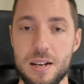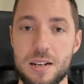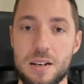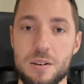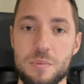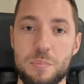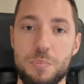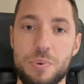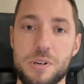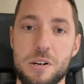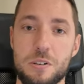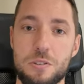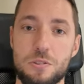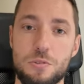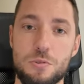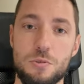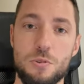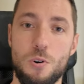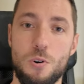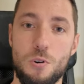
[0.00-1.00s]

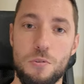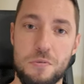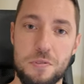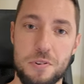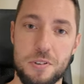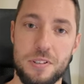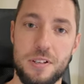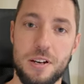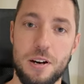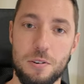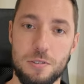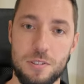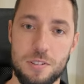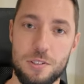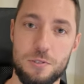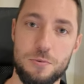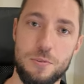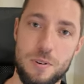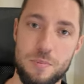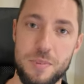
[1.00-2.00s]
compared over 1,000
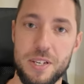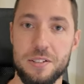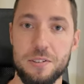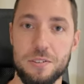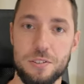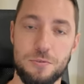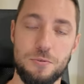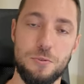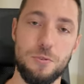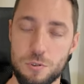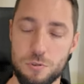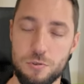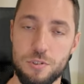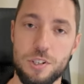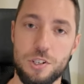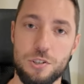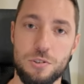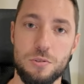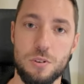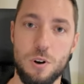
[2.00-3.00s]
square meters for a
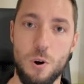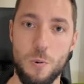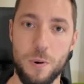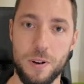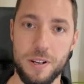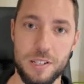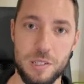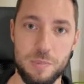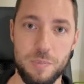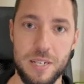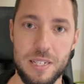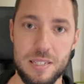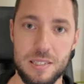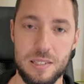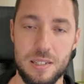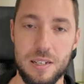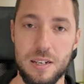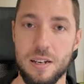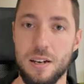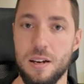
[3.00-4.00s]
traditional co-working space.